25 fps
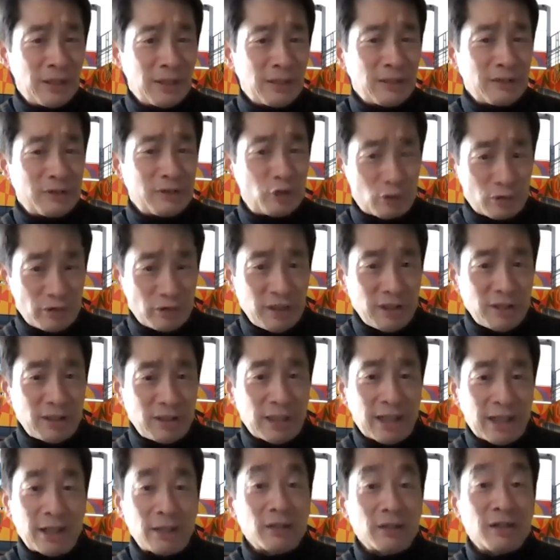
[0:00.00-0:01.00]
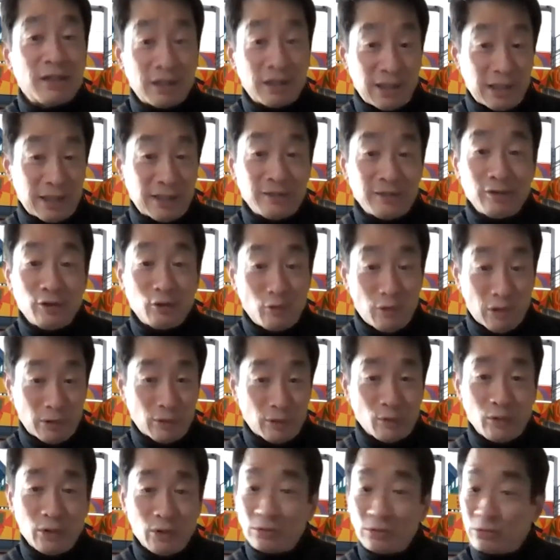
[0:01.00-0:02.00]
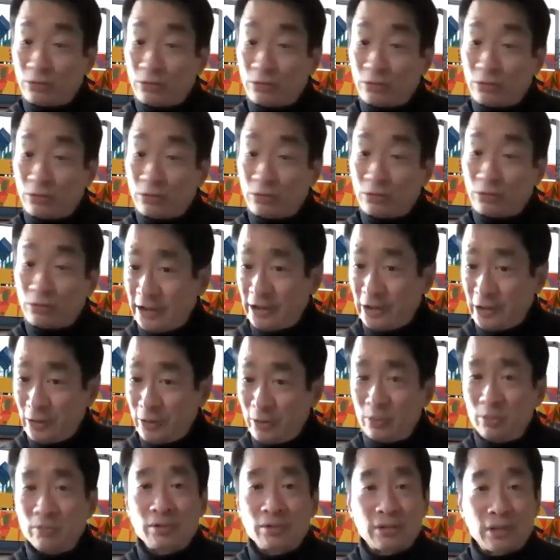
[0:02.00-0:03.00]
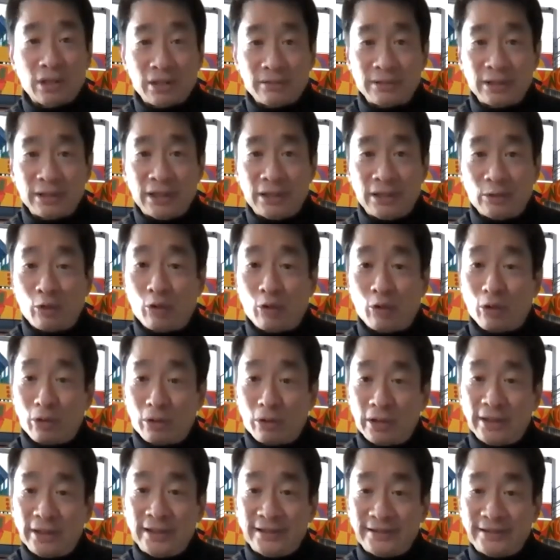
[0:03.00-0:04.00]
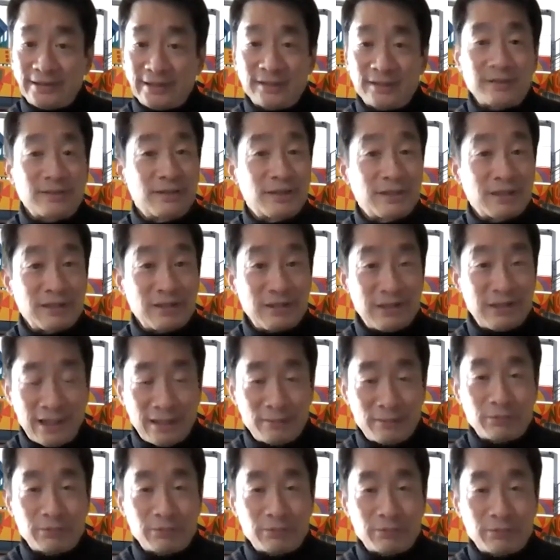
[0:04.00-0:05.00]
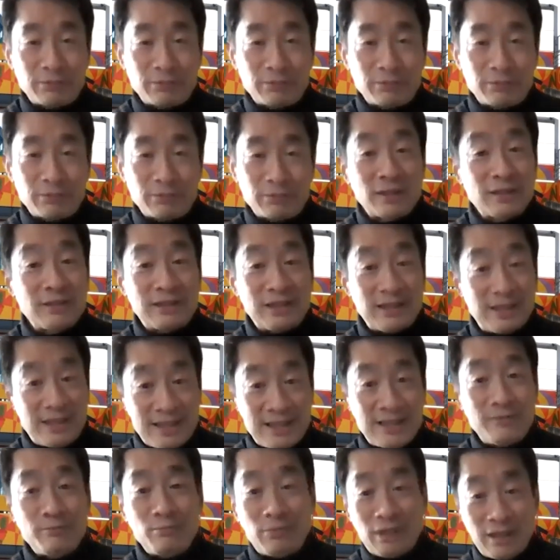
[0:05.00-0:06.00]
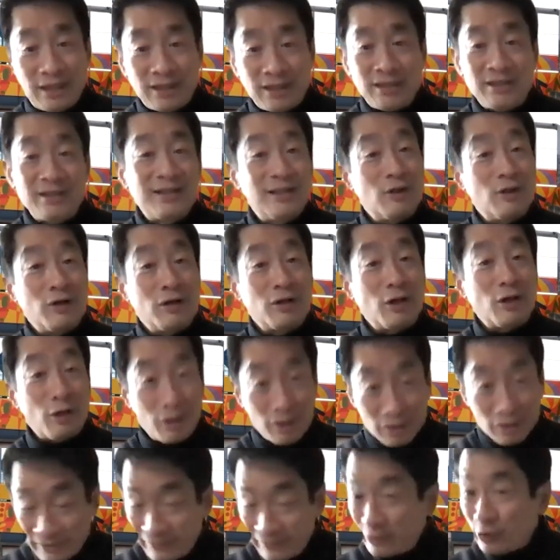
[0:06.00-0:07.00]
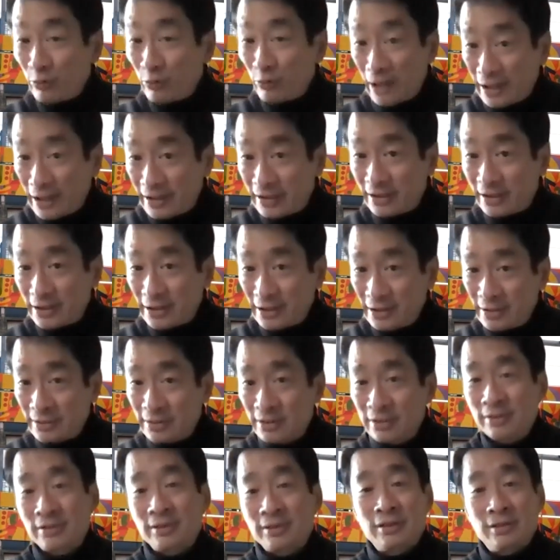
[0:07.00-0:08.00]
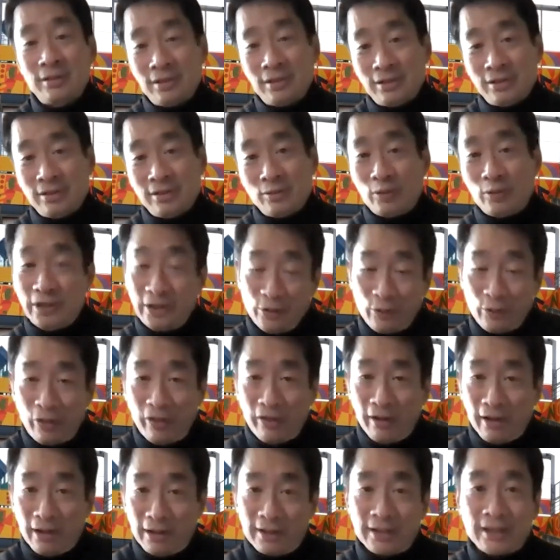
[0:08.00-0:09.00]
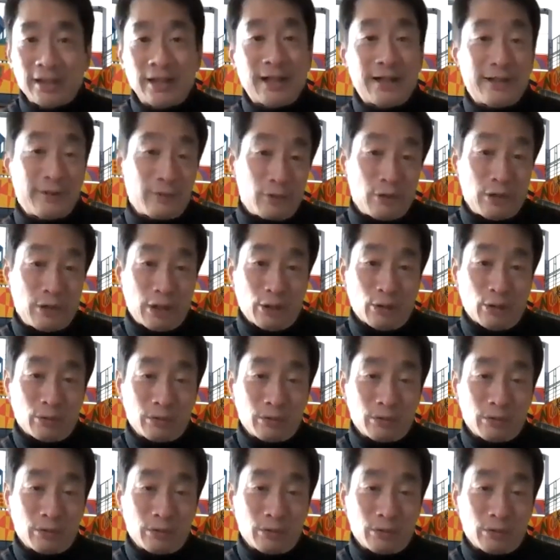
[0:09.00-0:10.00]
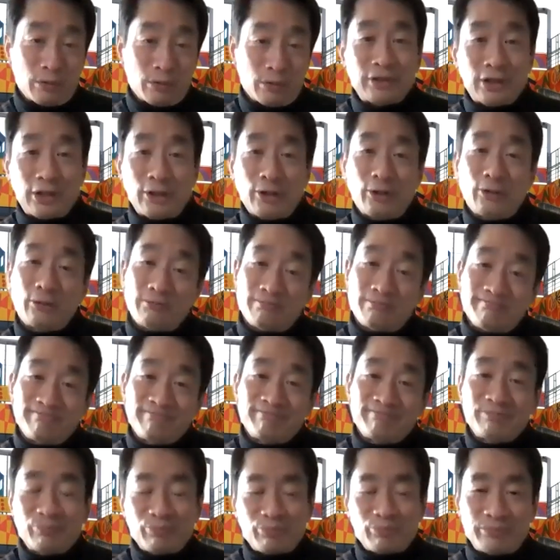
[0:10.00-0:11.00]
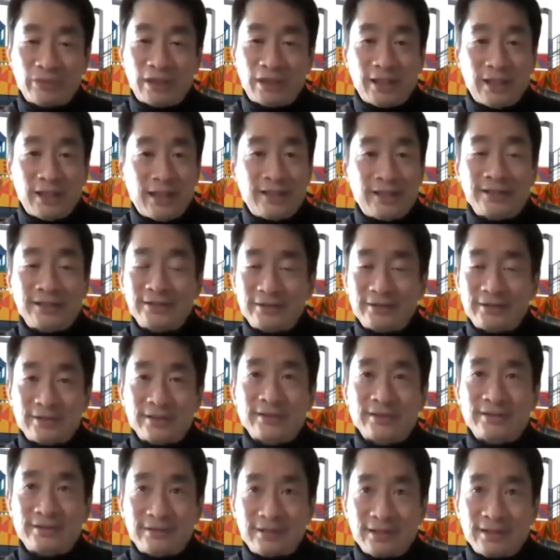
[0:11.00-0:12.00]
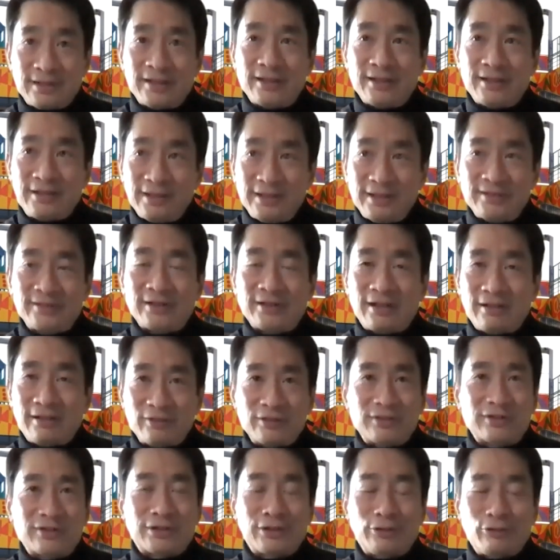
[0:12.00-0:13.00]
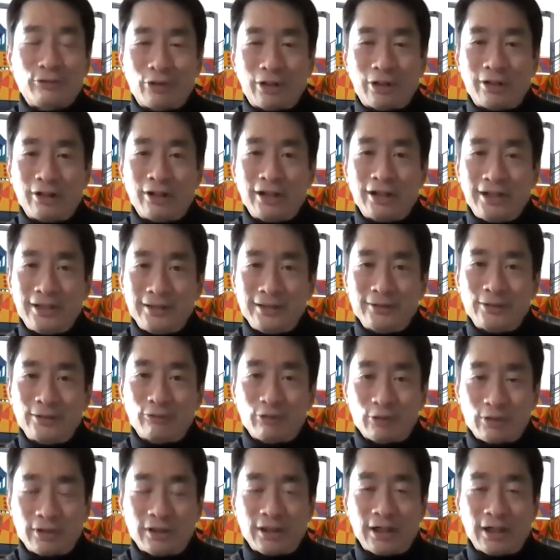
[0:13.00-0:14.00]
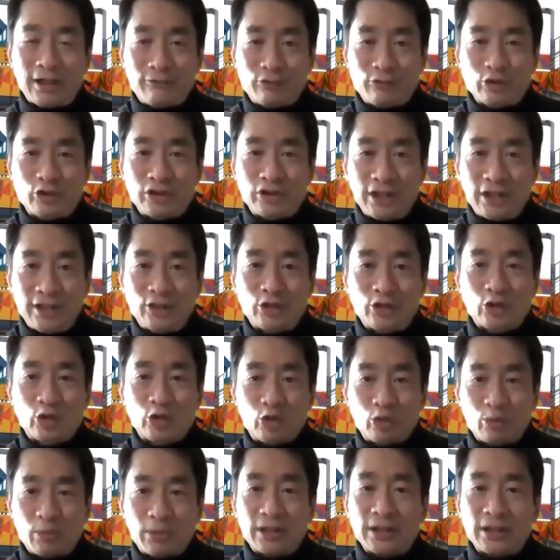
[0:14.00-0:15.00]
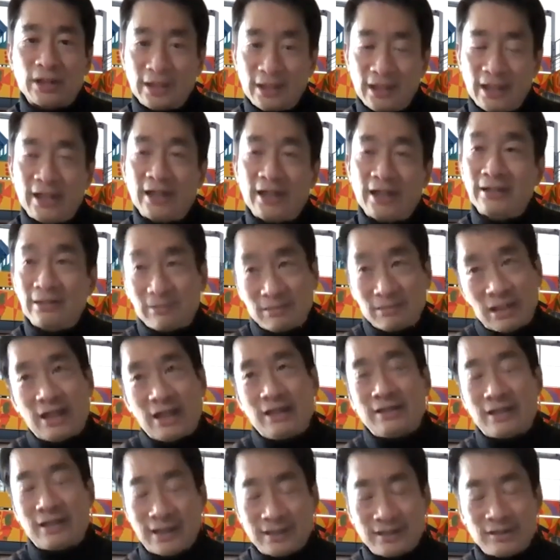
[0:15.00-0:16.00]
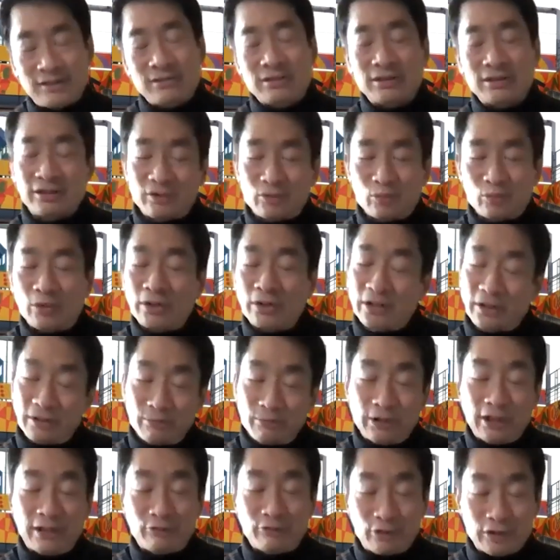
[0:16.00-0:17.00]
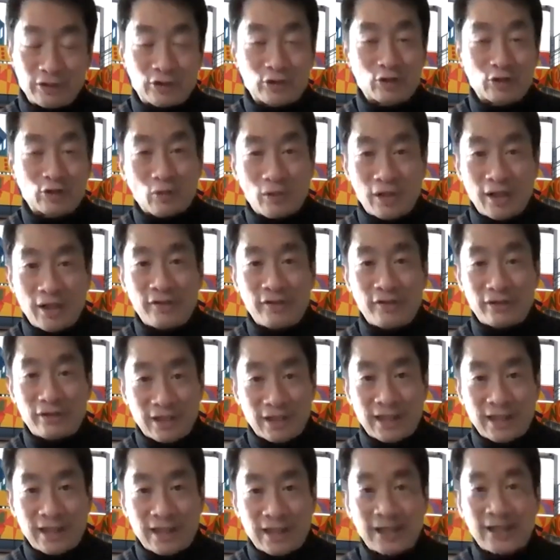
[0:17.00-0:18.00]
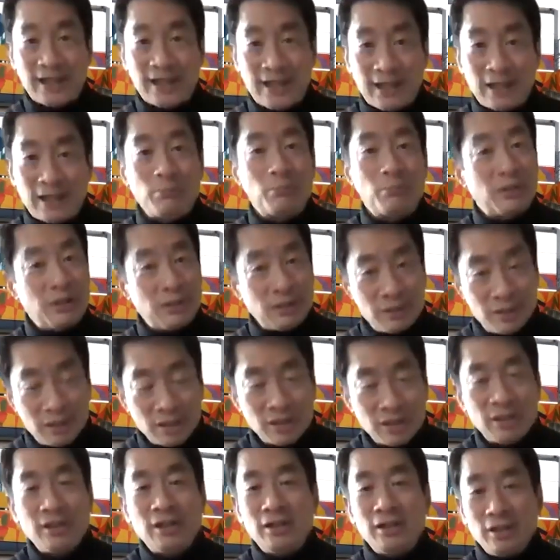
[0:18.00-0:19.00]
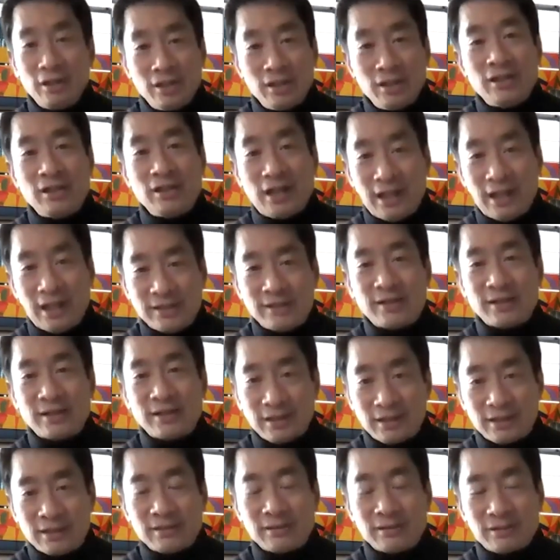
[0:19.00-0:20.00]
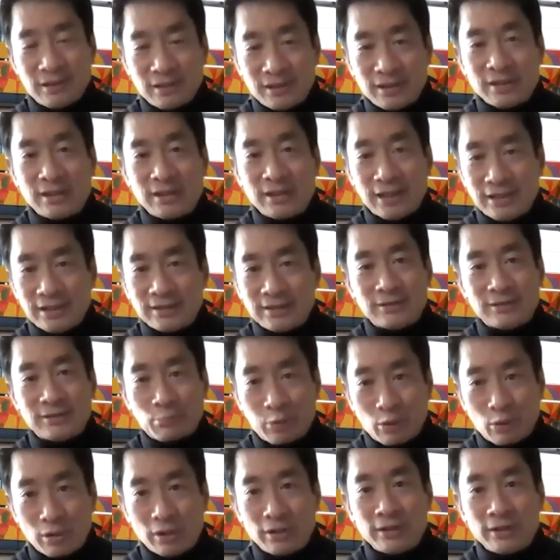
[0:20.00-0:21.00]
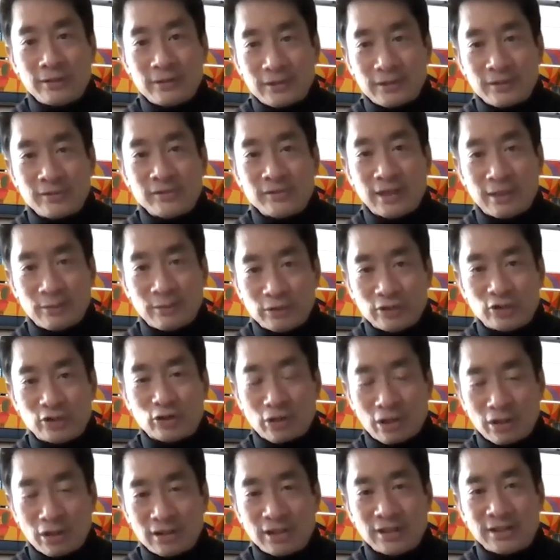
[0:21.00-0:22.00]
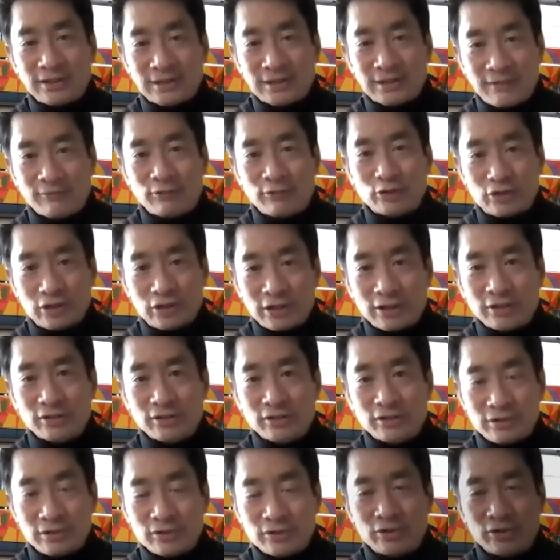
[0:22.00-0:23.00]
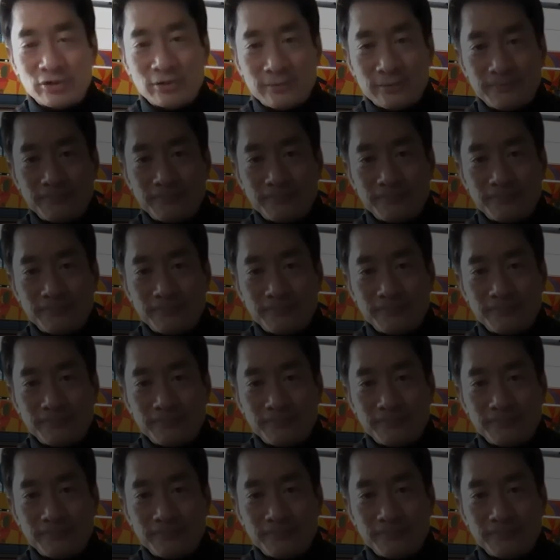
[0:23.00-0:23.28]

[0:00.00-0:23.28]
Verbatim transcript: street that, again, quote unquote, look like you? I mean, or is it neighbors? Did he mean all of humanity? What do you think? I don't know. So, but again, it's just these are obviously very difficult conversations. But again, and that is one of the main reasons why they're not had. But I think, again, it's important that we start these conversations.